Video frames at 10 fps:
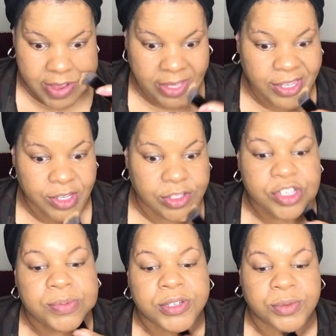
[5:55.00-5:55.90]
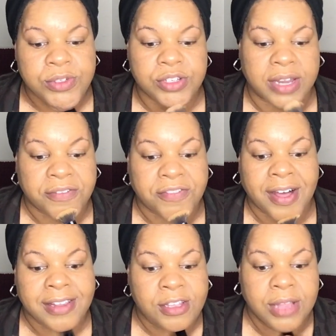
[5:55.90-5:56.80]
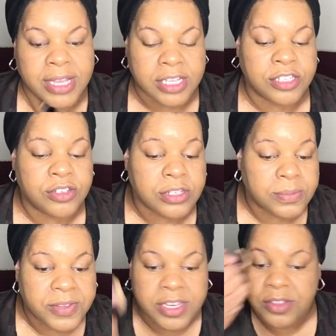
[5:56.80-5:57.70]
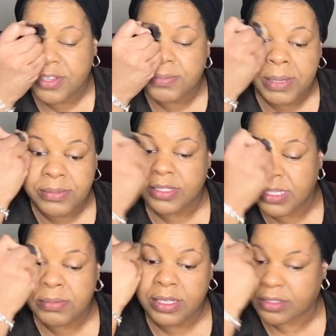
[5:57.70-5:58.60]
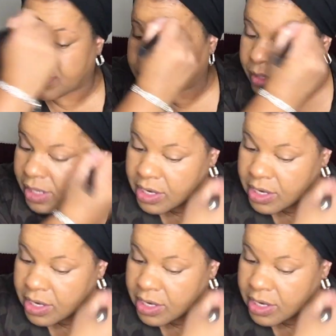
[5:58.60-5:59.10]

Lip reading: YouTubers, when you try to follow like a YouTube video, sometimes it seems like there's